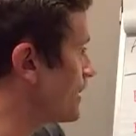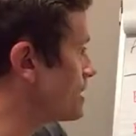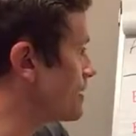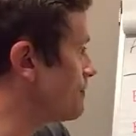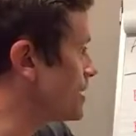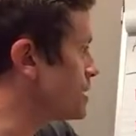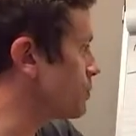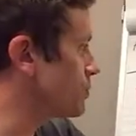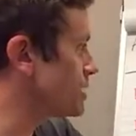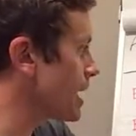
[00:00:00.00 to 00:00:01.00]
that is
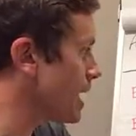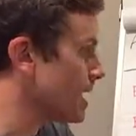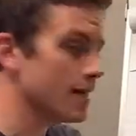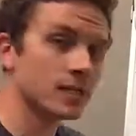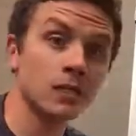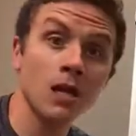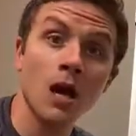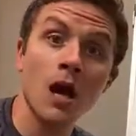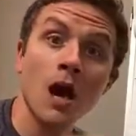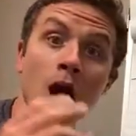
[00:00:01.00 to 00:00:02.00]
invisible to us.
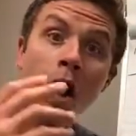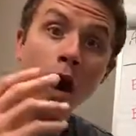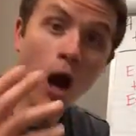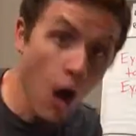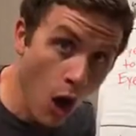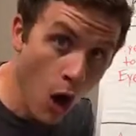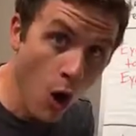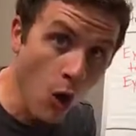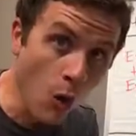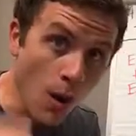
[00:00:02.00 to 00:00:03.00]

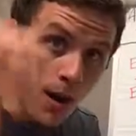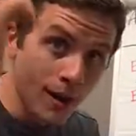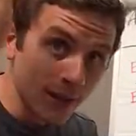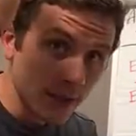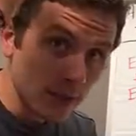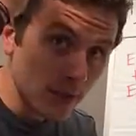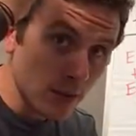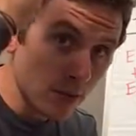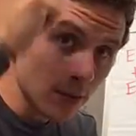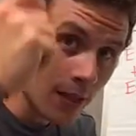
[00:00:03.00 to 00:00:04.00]
Oh,
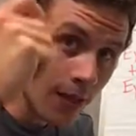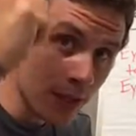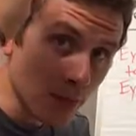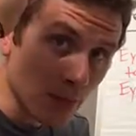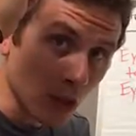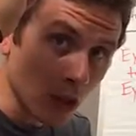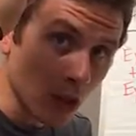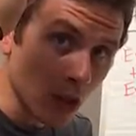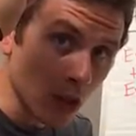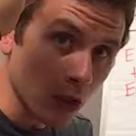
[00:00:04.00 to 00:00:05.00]
light
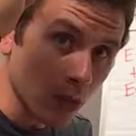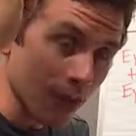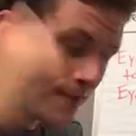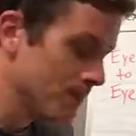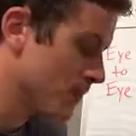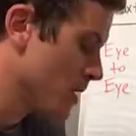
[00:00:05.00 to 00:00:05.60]
bulb,